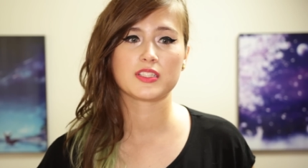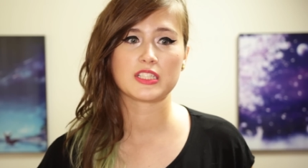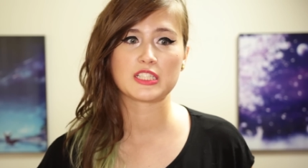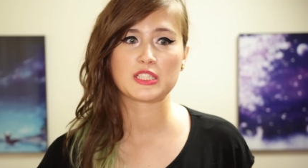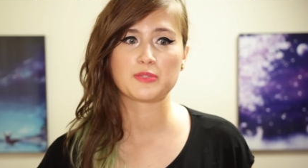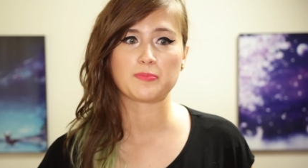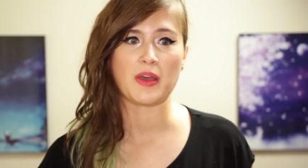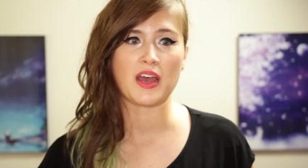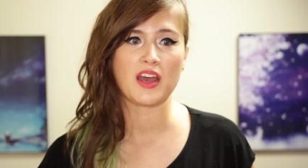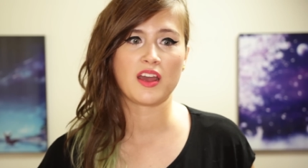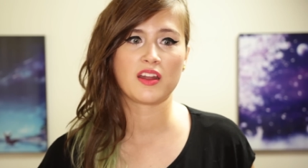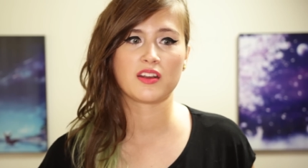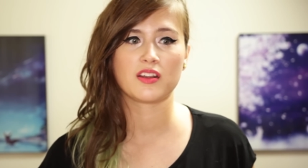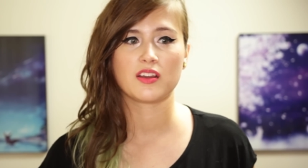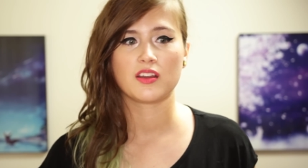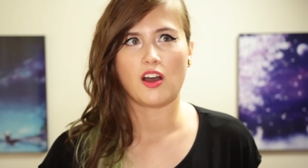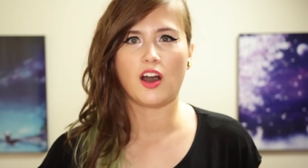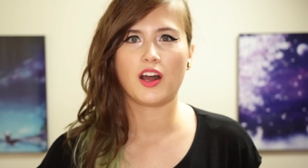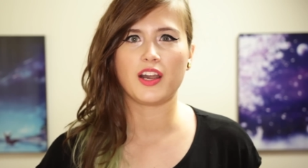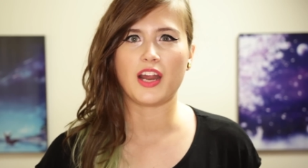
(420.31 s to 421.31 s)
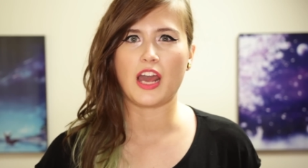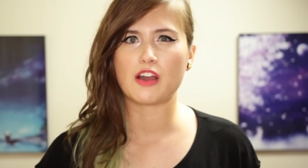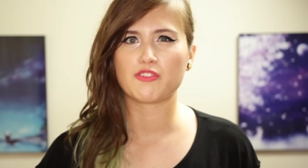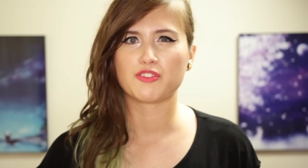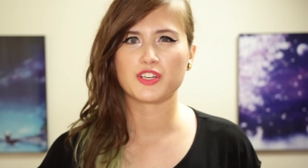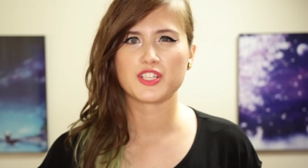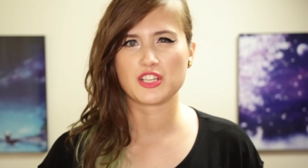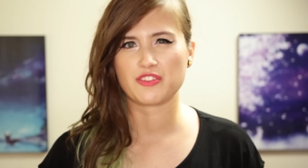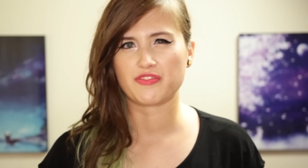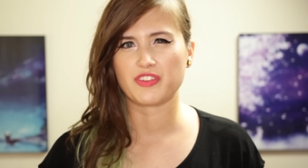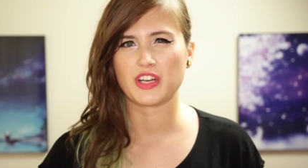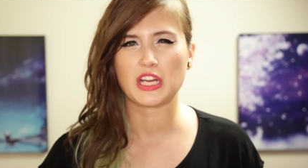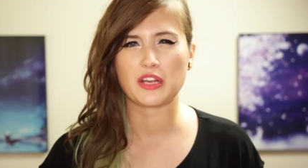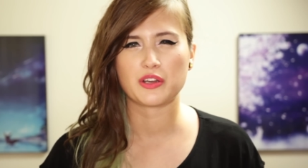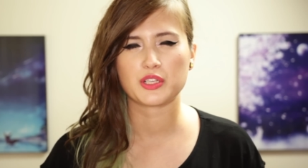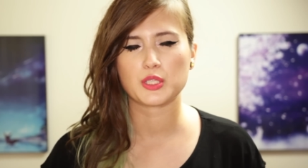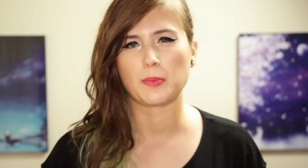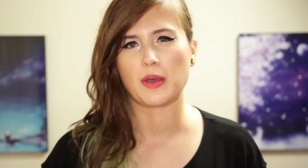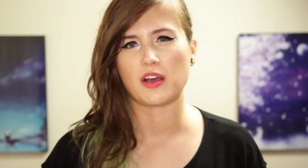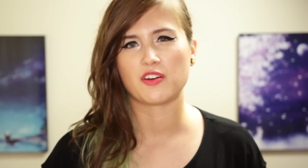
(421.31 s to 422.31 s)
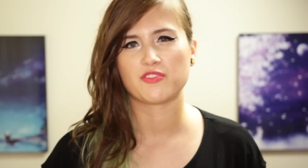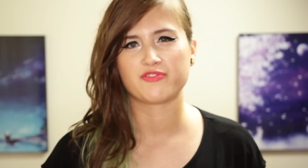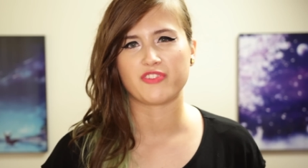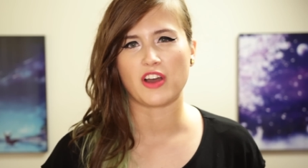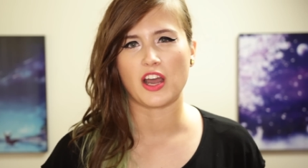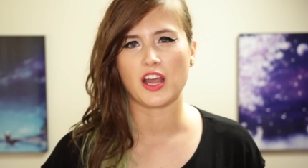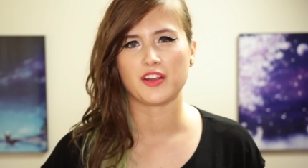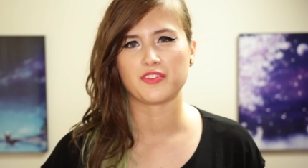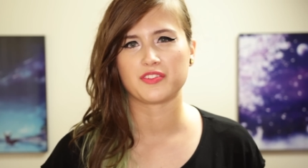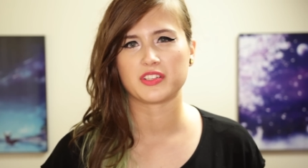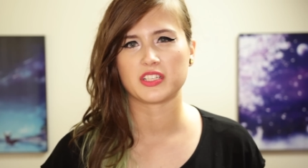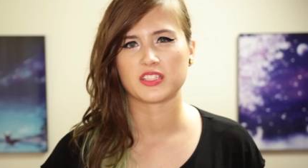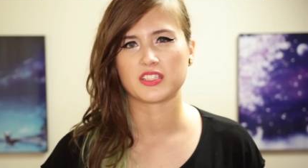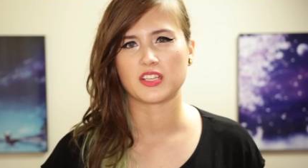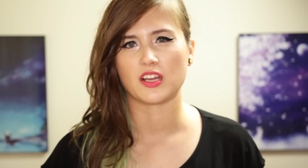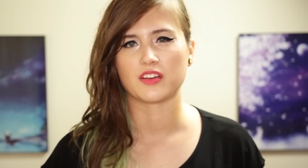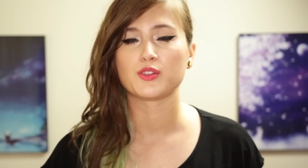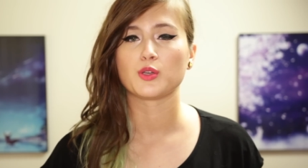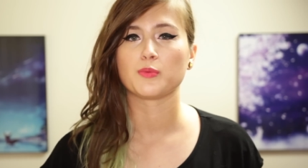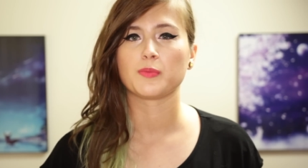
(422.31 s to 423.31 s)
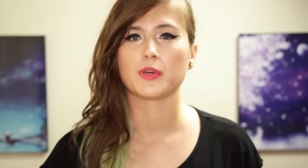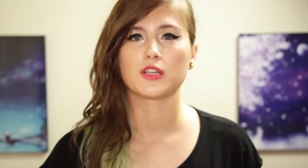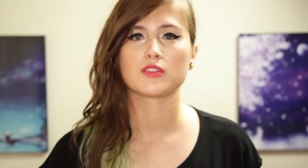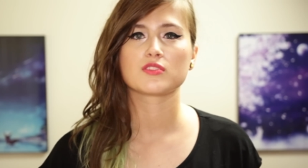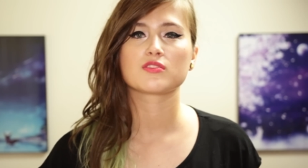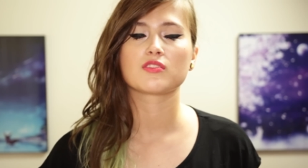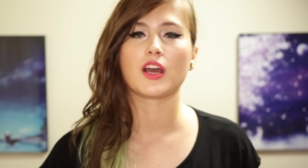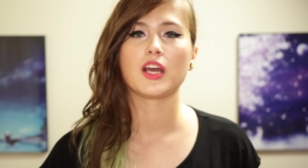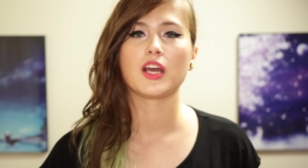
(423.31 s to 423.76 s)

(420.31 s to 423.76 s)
to spend on average a video is about five to seven minutes,